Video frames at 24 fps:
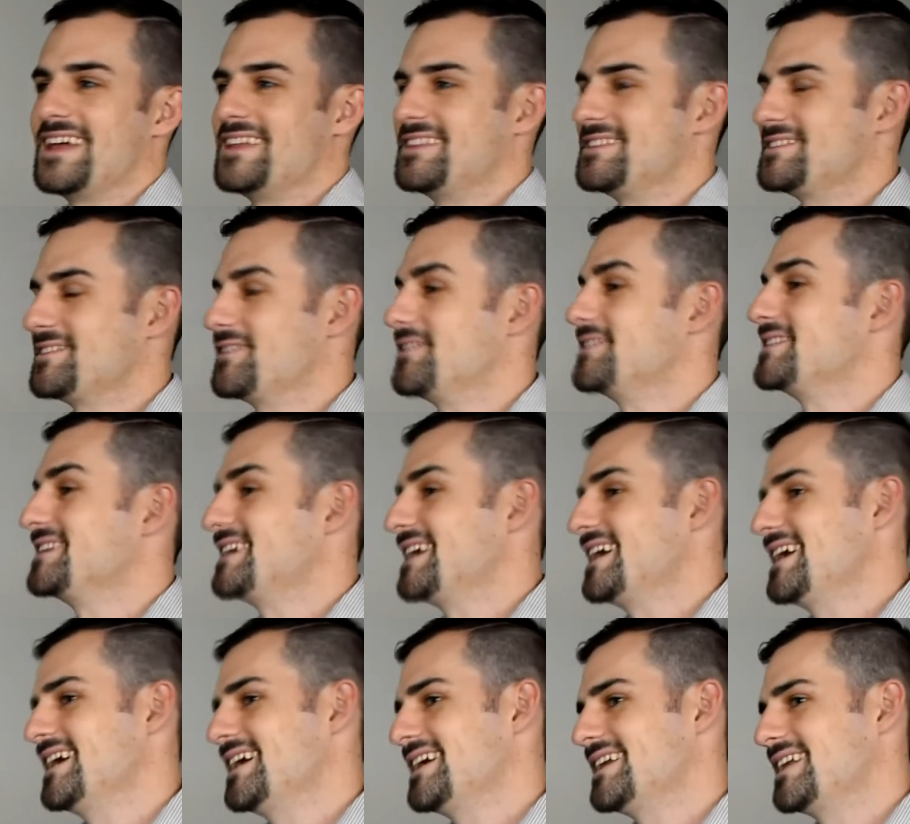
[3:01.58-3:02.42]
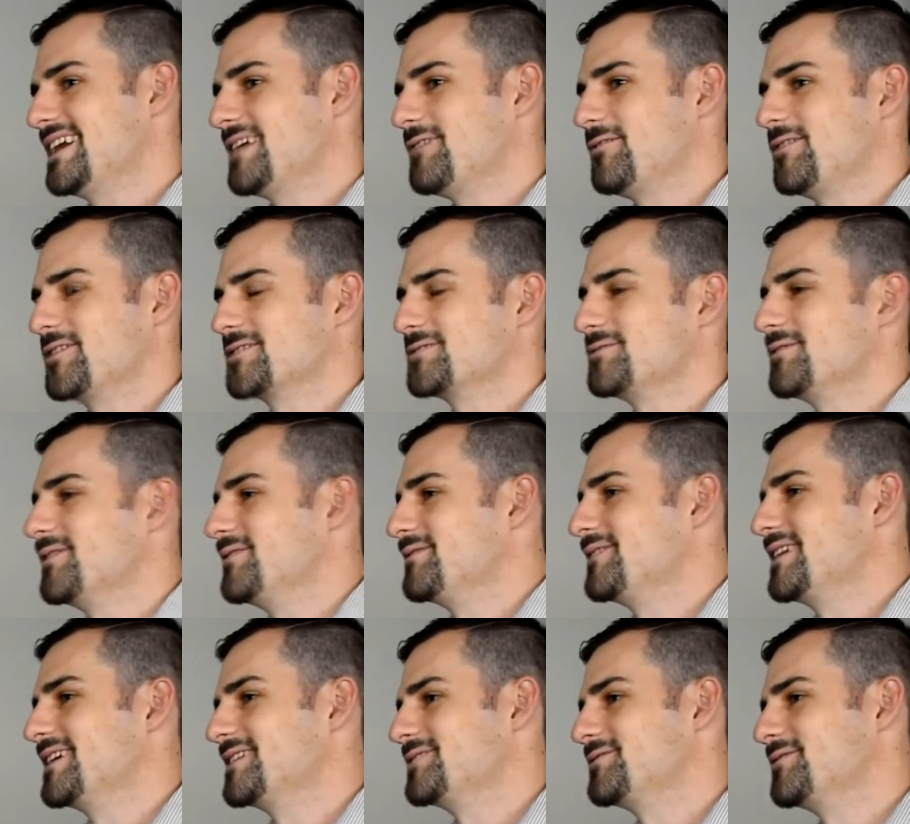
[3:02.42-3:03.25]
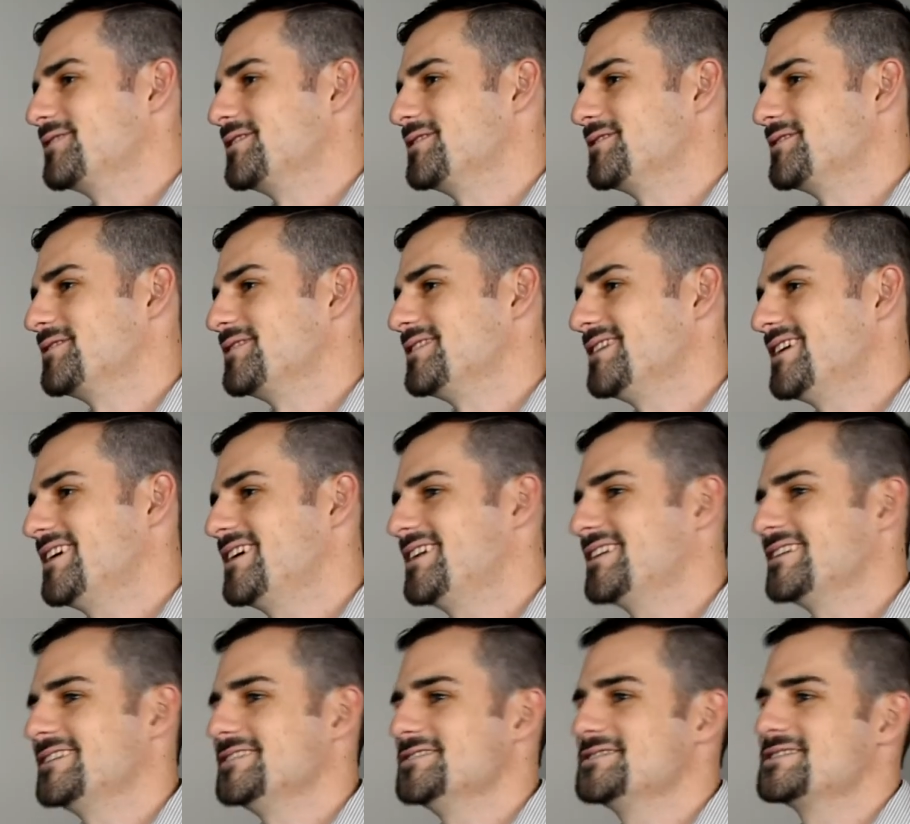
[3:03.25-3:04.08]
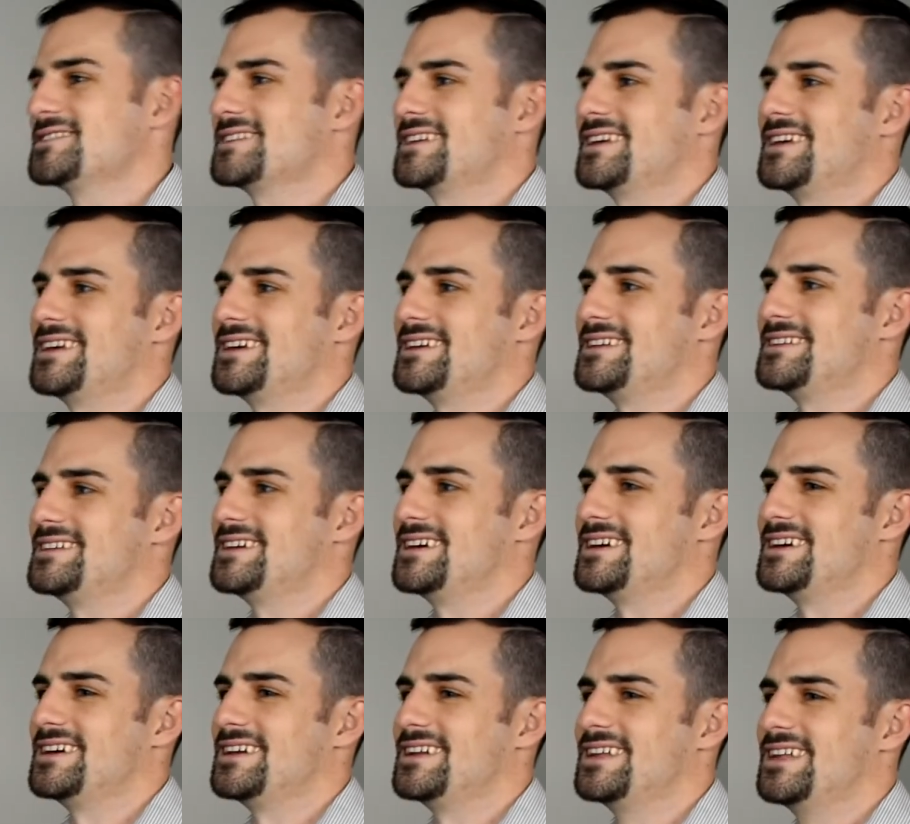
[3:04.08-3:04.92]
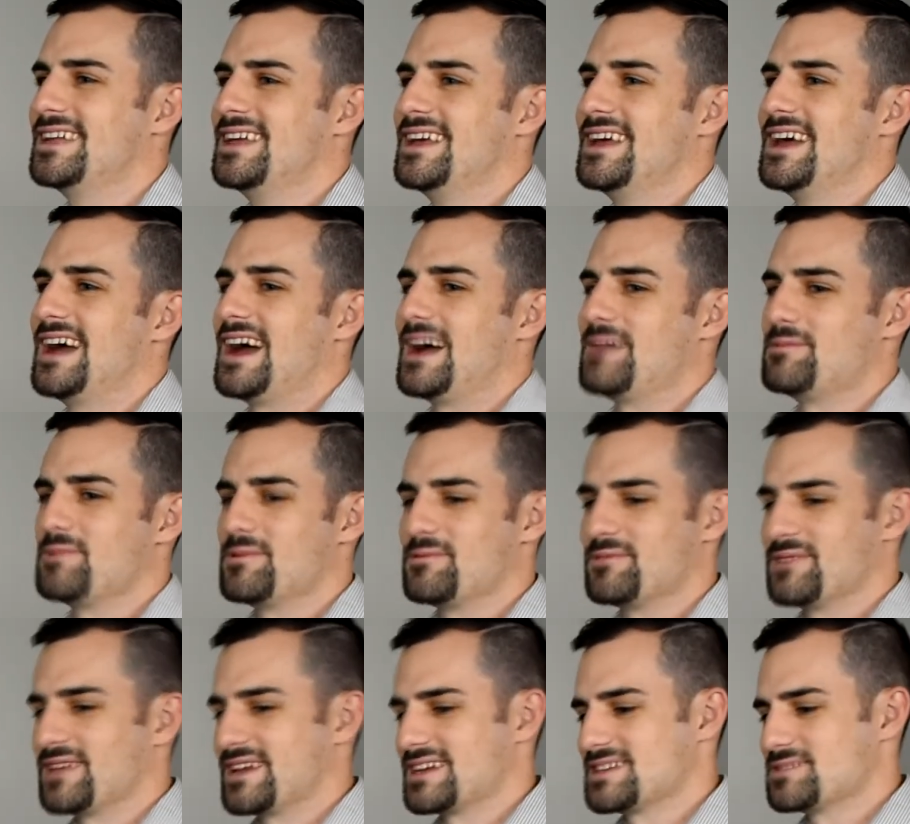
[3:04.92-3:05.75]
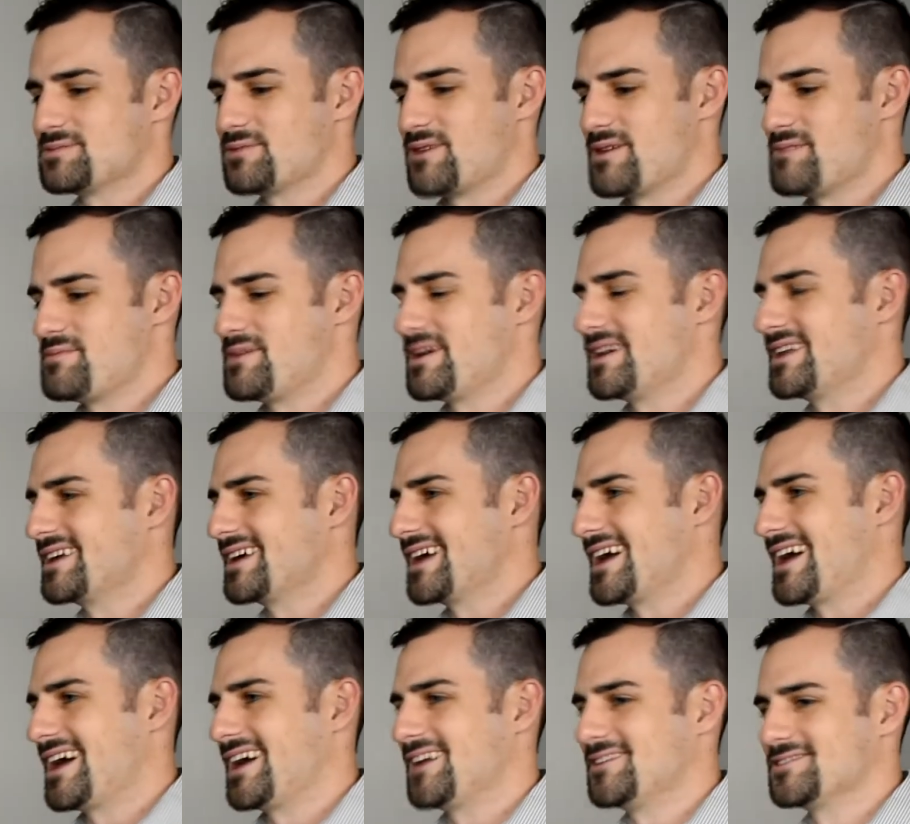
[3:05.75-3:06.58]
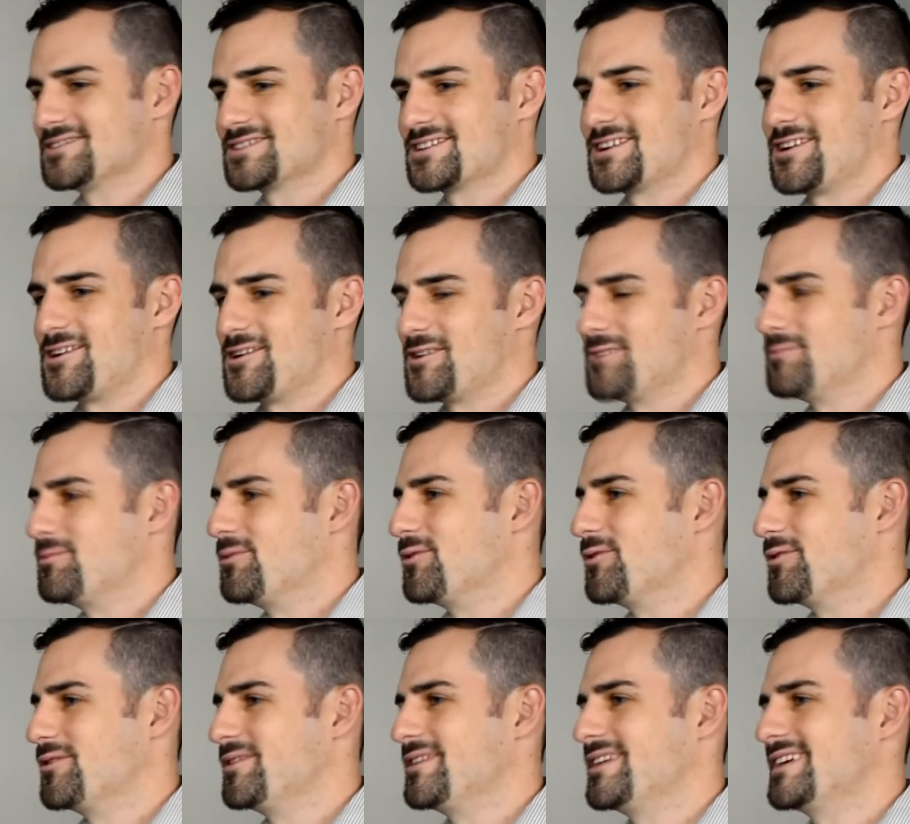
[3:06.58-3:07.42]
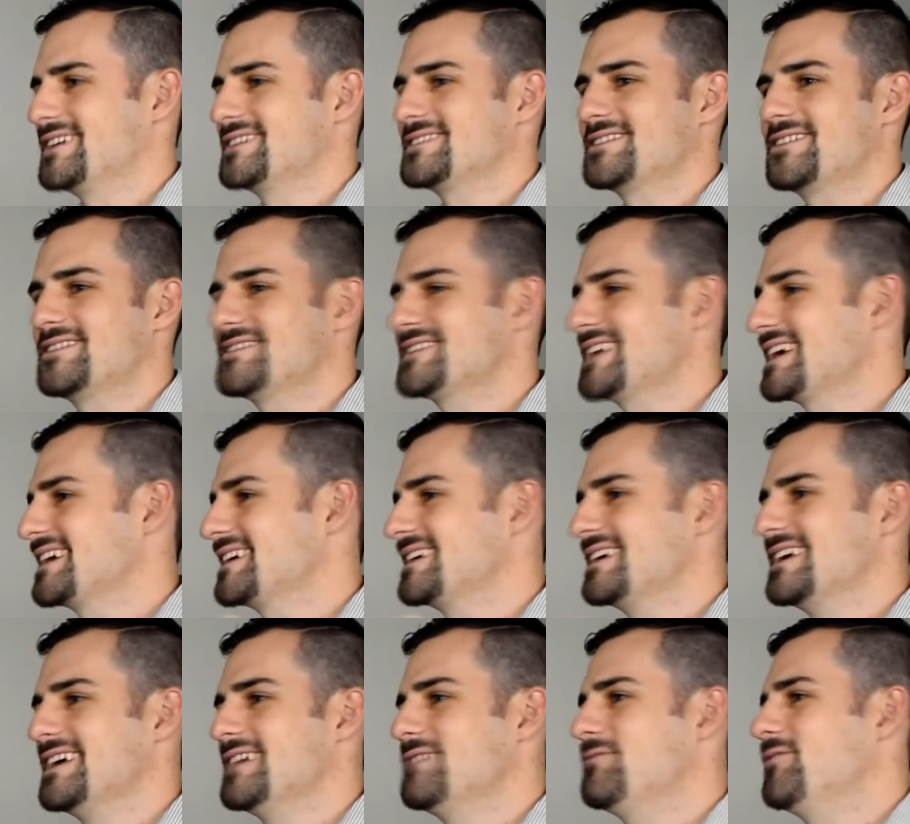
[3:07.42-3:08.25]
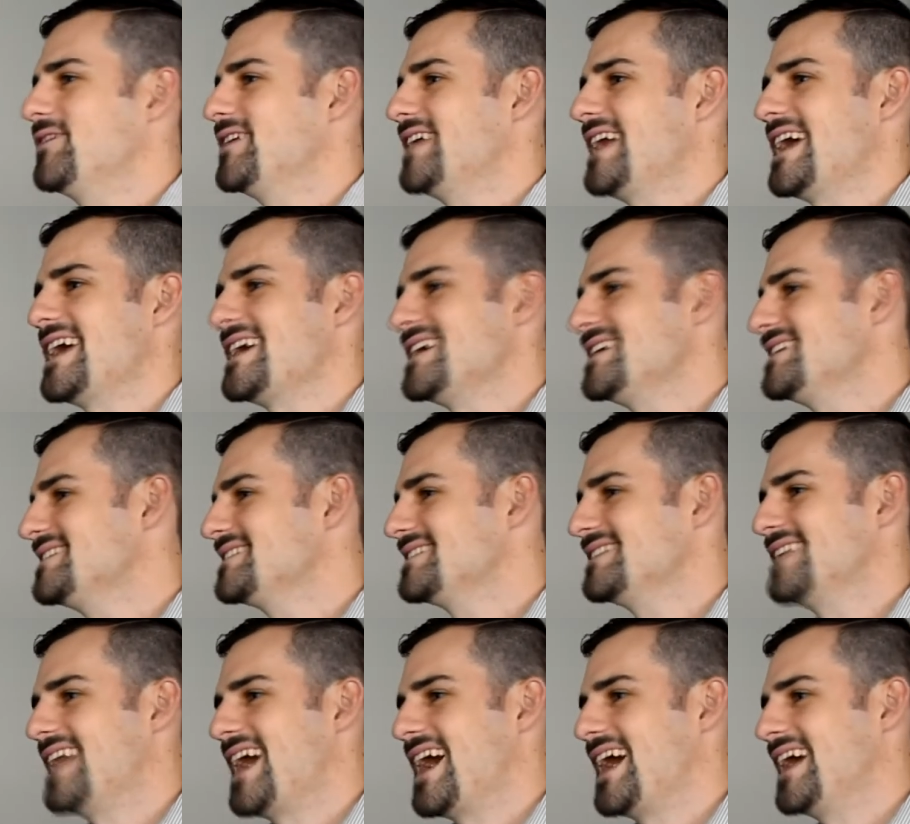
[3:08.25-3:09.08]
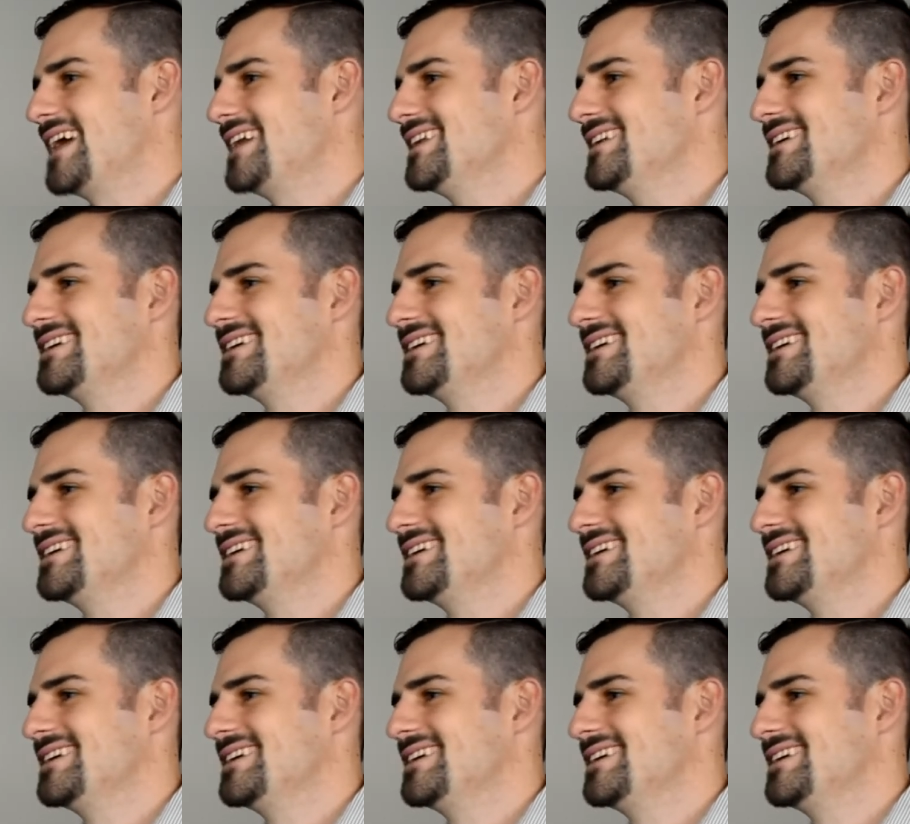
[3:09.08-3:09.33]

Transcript: And so at the end, I walked away with like $20, $30. And I remember like spray painting a house, cardboard thing. So I was like, what, 8, 9?